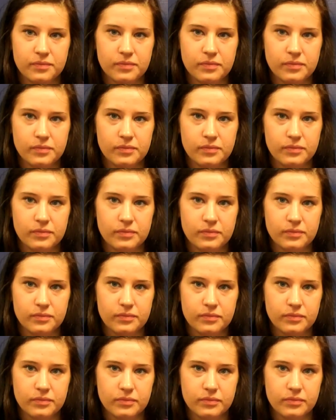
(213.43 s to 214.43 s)

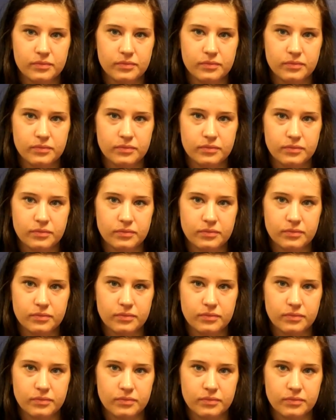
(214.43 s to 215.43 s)

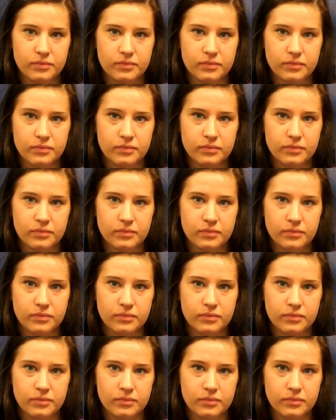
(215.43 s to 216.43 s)

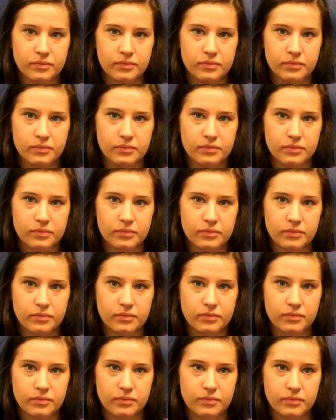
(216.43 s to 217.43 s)

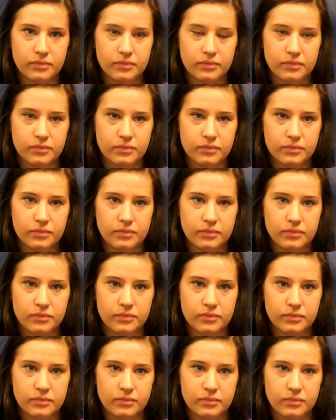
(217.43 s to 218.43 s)

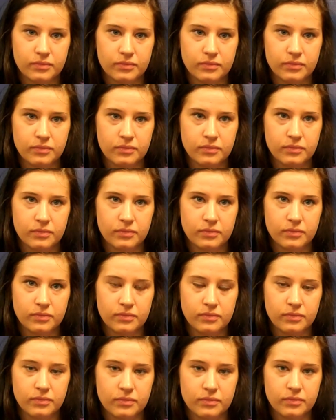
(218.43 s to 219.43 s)

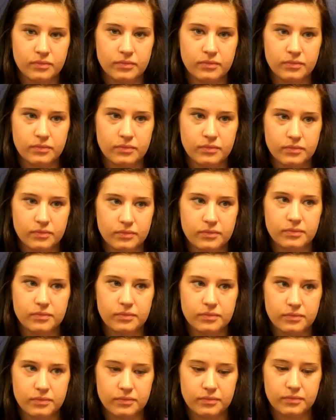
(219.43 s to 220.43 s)

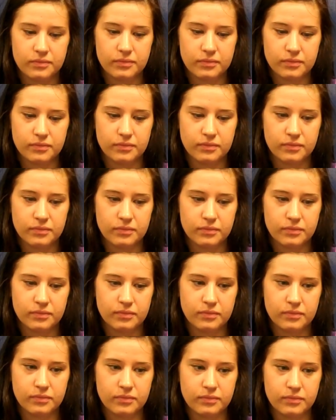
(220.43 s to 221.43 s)
No words are spoken by the person on screen.